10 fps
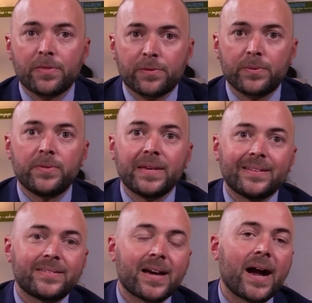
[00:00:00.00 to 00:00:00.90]
through the
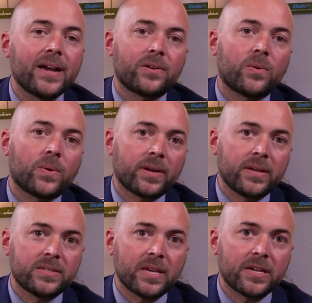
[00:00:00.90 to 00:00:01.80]
entire
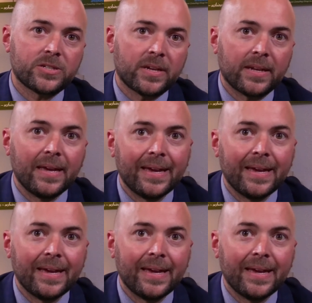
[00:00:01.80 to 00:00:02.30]
organization,